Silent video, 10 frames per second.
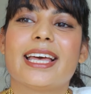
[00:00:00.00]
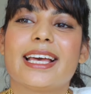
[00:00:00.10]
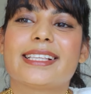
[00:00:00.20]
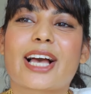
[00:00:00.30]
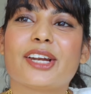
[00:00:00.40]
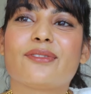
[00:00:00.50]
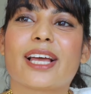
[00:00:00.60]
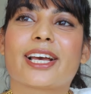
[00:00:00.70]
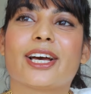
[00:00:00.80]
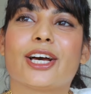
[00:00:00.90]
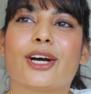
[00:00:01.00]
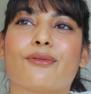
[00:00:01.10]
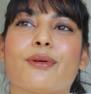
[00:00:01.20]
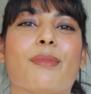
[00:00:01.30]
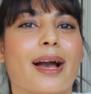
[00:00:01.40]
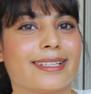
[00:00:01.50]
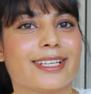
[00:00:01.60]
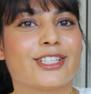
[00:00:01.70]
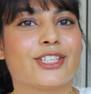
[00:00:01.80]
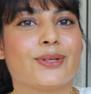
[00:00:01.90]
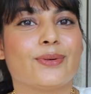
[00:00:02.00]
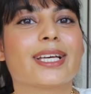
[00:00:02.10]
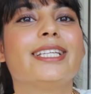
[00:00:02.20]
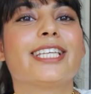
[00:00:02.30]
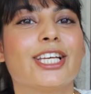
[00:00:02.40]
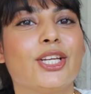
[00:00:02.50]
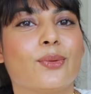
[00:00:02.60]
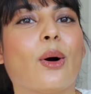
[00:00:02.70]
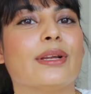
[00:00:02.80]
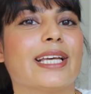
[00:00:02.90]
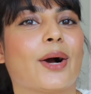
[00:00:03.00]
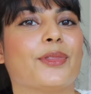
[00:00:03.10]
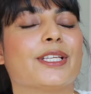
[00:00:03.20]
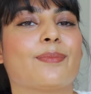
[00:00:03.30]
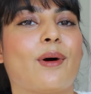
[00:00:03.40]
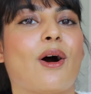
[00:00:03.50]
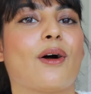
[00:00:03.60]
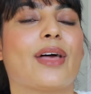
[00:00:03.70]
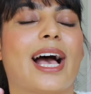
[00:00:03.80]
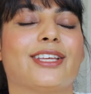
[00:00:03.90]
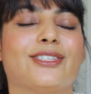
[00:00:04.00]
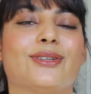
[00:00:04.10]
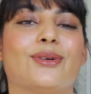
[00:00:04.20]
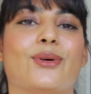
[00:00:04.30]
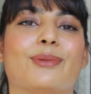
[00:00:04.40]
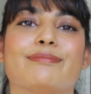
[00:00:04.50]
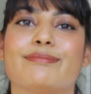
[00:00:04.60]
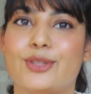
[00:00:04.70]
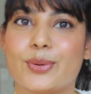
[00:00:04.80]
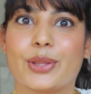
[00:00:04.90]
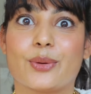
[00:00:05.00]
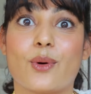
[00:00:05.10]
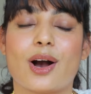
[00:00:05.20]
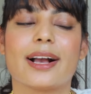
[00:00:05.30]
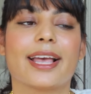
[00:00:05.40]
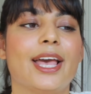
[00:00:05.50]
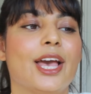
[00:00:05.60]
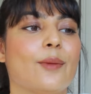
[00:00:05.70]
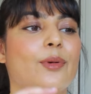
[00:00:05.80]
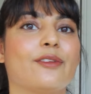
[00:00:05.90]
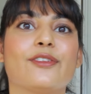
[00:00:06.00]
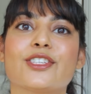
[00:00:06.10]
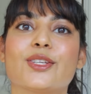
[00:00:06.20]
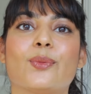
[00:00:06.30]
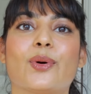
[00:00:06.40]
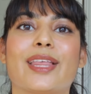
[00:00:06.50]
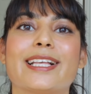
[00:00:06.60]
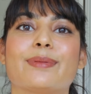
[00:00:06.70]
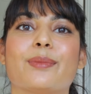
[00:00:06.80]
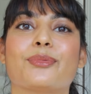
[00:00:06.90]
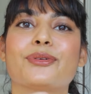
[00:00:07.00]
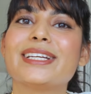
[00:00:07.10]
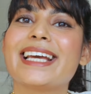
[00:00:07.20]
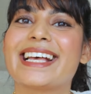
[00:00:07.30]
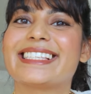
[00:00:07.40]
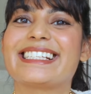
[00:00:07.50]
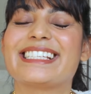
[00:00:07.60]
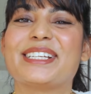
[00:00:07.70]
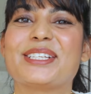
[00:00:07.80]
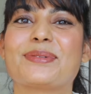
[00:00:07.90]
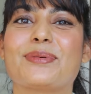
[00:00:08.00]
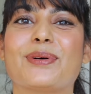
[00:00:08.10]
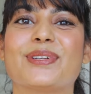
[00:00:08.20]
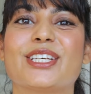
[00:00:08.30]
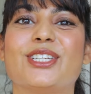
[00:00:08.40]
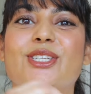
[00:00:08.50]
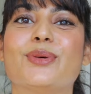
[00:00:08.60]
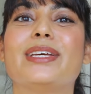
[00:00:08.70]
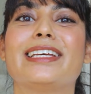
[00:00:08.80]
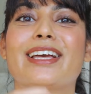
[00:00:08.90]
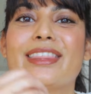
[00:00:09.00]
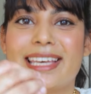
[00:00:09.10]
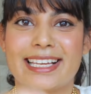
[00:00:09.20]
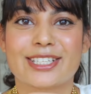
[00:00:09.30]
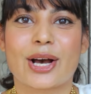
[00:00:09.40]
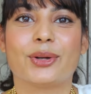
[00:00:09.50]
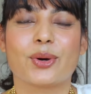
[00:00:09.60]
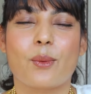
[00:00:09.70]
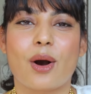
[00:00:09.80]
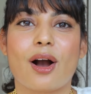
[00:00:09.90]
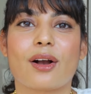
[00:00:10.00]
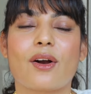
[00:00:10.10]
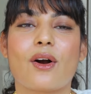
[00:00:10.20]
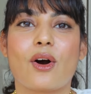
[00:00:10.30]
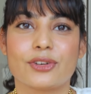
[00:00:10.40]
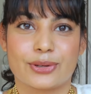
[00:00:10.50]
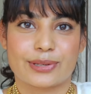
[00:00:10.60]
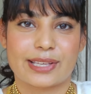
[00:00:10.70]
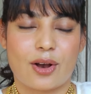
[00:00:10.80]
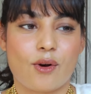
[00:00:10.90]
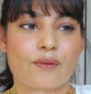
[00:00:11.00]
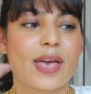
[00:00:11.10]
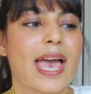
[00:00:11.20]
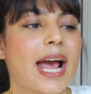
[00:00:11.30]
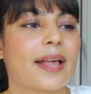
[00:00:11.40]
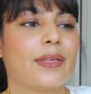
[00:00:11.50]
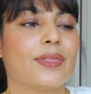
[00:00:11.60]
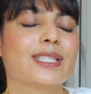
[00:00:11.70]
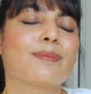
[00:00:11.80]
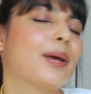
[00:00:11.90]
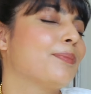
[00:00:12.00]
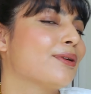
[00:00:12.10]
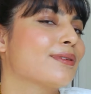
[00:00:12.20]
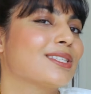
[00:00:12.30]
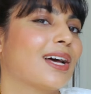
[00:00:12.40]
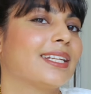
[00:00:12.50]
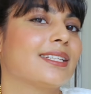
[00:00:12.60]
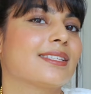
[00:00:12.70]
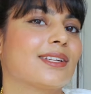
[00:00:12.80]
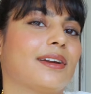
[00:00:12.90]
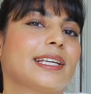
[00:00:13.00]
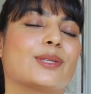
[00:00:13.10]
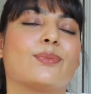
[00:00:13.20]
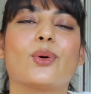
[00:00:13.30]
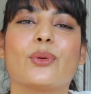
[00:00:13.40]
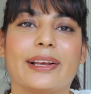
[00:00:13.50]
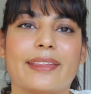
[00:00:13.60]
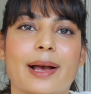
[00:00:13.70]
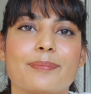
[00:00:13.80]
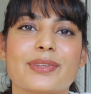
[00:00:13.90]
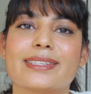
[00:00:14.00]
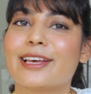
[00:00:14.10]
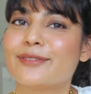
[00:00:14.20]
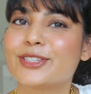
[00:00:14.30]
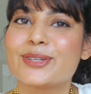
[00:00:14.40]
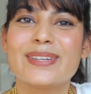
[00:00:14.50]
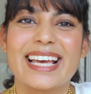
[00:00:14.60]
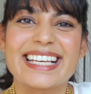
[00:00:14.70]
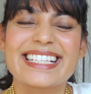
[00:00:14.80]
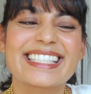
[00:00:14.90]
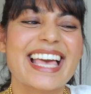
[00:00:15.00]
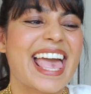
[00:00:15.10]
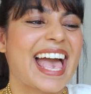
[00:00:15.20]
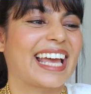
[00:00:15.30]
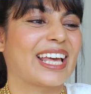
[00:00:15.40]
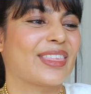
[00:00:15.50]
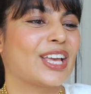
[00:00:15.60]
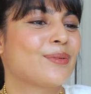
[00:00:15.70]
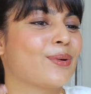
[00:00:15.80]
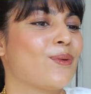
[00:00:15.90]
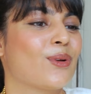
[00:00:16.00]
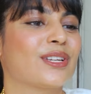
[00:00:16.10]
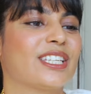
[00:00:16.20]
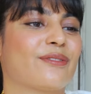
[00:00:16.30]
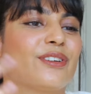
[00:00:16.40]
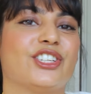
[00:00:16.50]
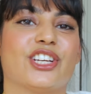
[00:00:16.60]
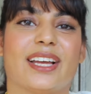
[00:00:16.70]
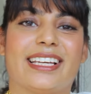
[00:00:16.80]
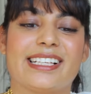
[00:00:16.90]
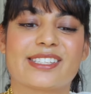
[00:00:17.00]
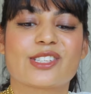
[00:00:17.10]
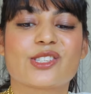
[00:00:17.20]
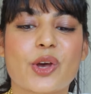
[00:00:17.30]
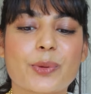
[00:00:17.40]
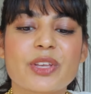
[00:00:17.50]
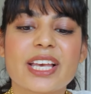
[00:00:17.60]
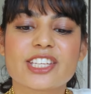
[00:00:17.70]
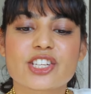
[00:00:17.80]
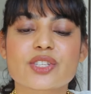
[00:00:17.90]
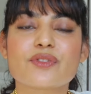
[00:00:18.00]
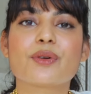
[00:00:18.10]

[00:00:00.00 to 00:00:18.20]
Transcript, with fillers: it's kind of like a reminder to continue on down this path as you're doing the work. But if you're someone that's been pretty hesitant towards doing the internal work on yourself, then this might be your sign to start exploring that. It's never too late, and I think we're all on different journeys. So it's just a